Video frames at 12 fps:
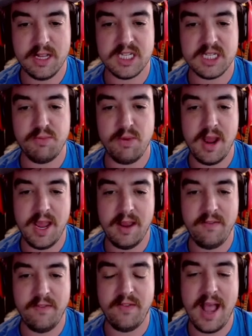spray
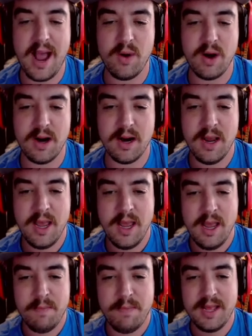in flower,
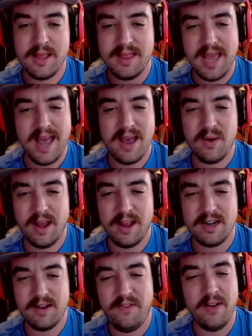but that
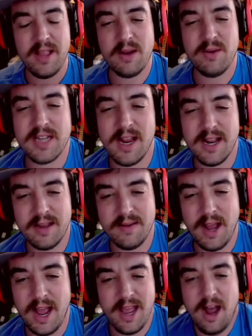I felt like
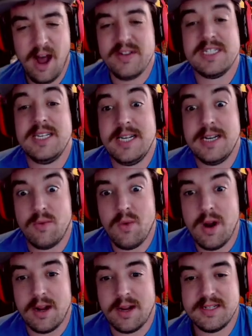I obviously didn't
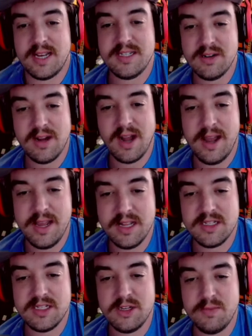work because I still got
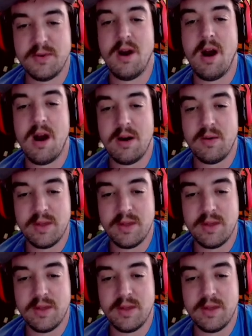hit super hard with